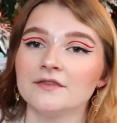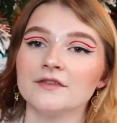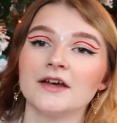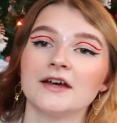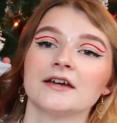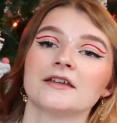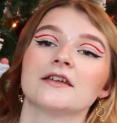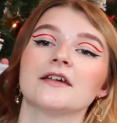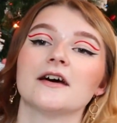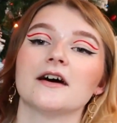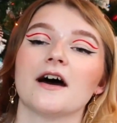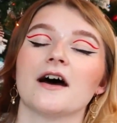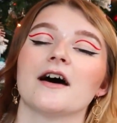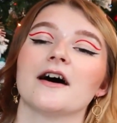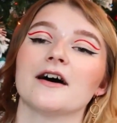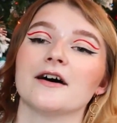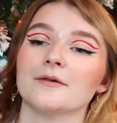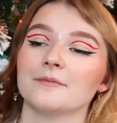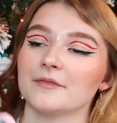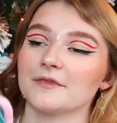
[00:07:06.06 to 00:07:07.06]
And then
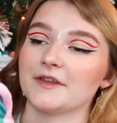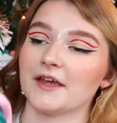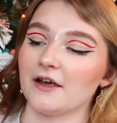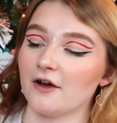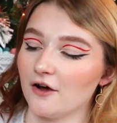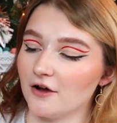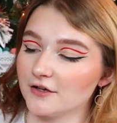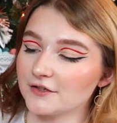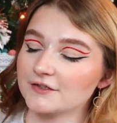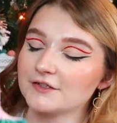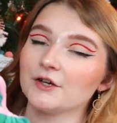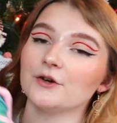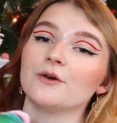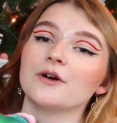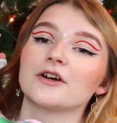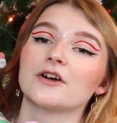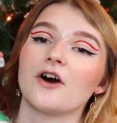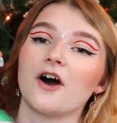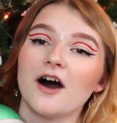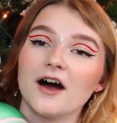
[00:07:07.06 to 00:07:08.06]
um, they
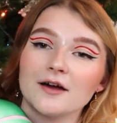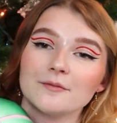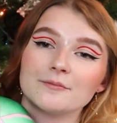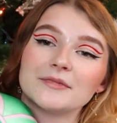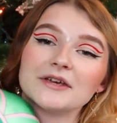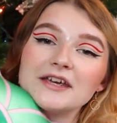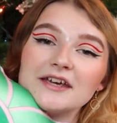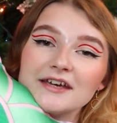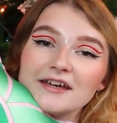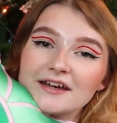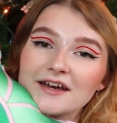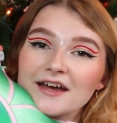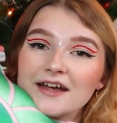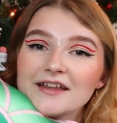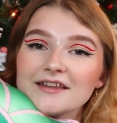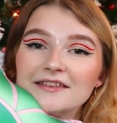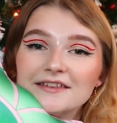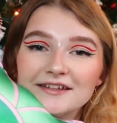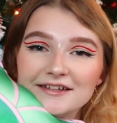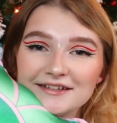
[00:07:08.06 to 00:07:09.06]
also got me
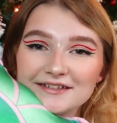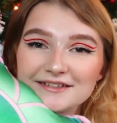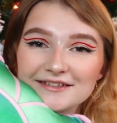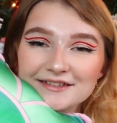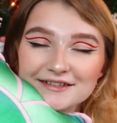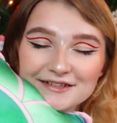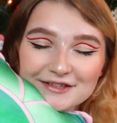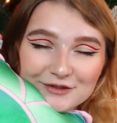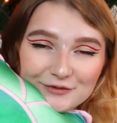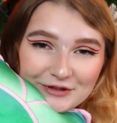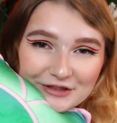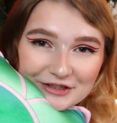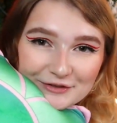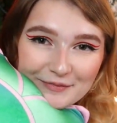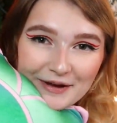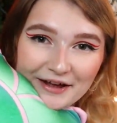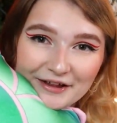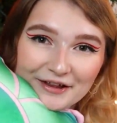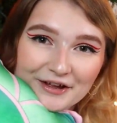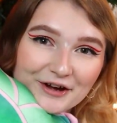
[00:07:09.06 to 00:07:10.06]
this
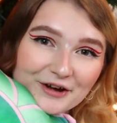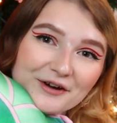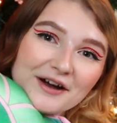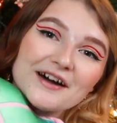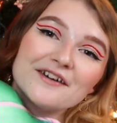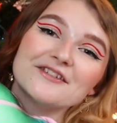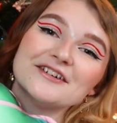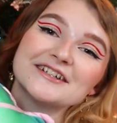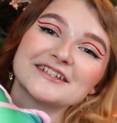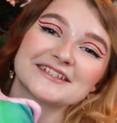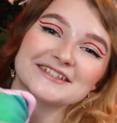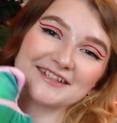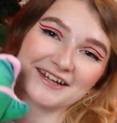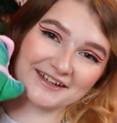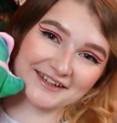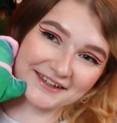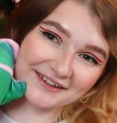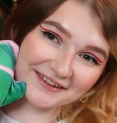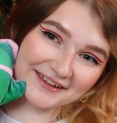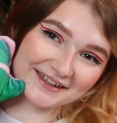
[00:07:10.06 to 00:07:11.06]
Squishmallow of a
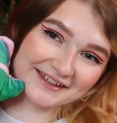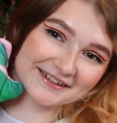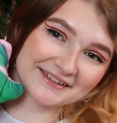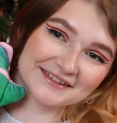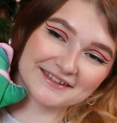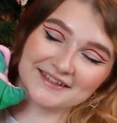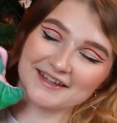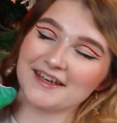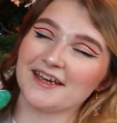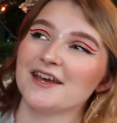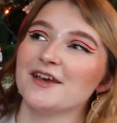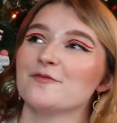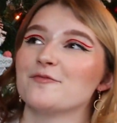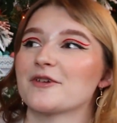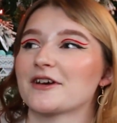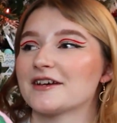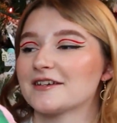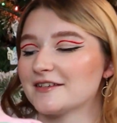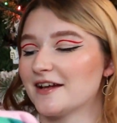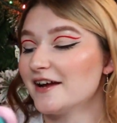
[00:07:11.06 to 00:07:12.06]
succulent
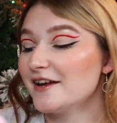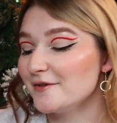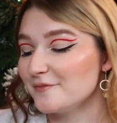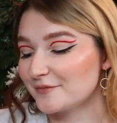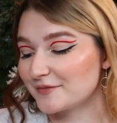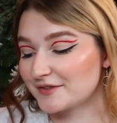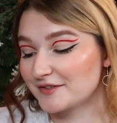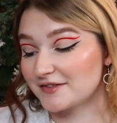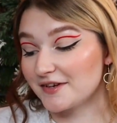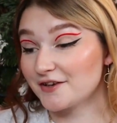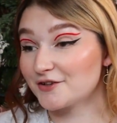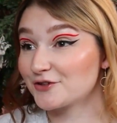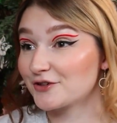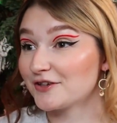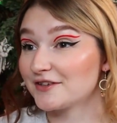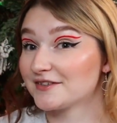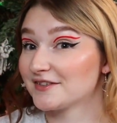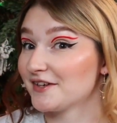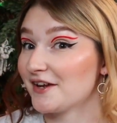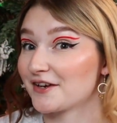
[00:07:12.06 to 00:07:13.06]
because I am such a
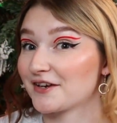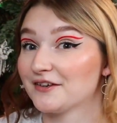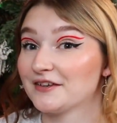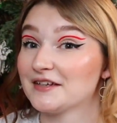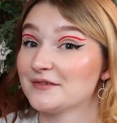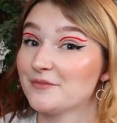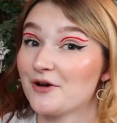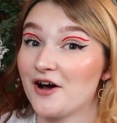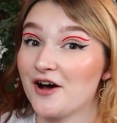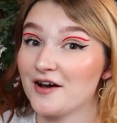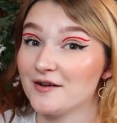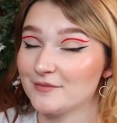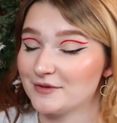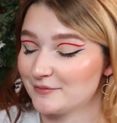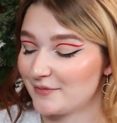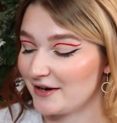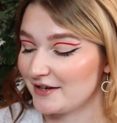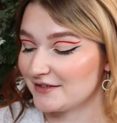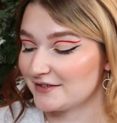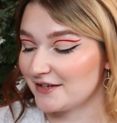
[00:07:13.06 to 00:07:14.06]
good succulent mom,
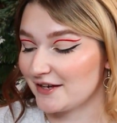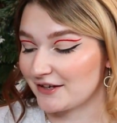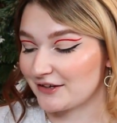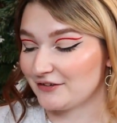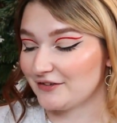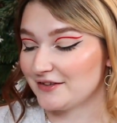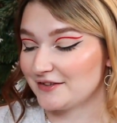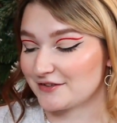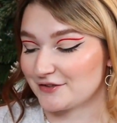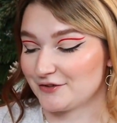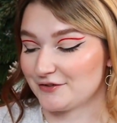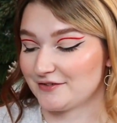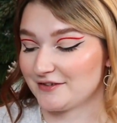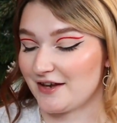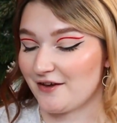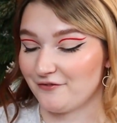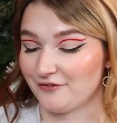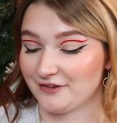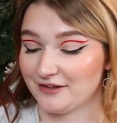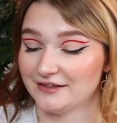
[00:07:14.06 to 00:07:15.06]
and my succulents are
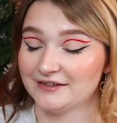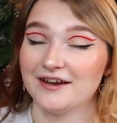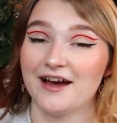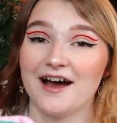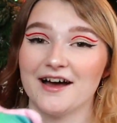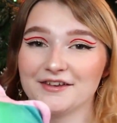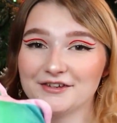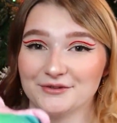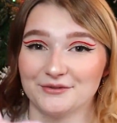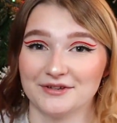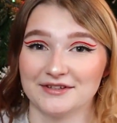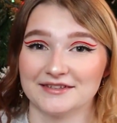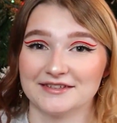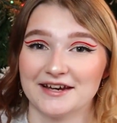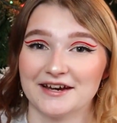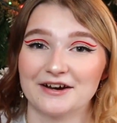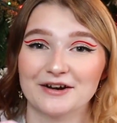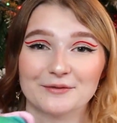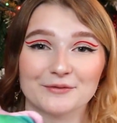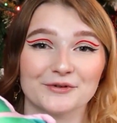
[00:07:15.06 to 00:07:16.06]
definitely not doing
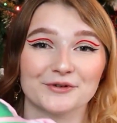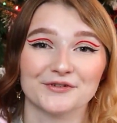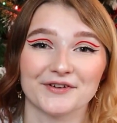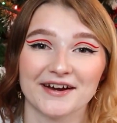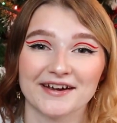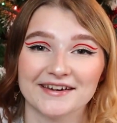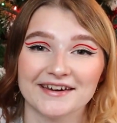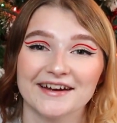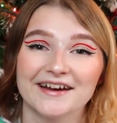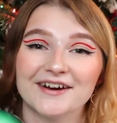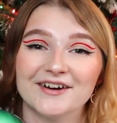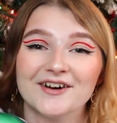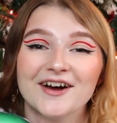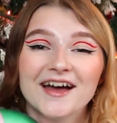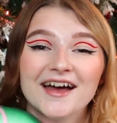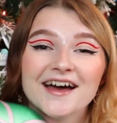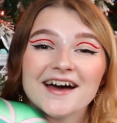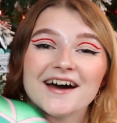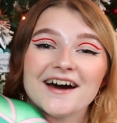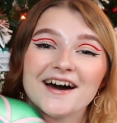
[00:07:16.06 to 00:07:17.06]
terrible right now.
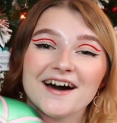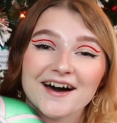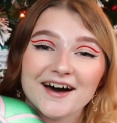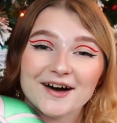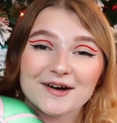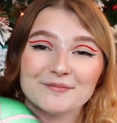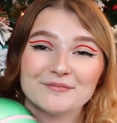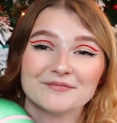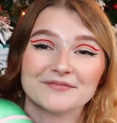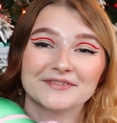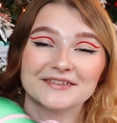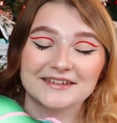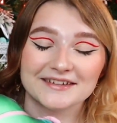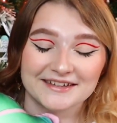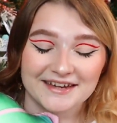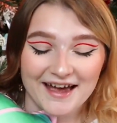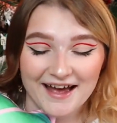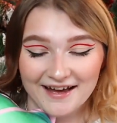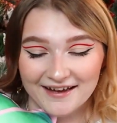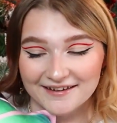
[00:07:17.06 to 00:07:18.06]
Um,
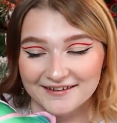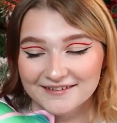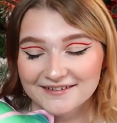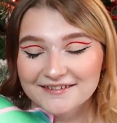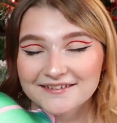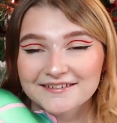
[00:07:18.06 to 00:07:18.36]
yeah.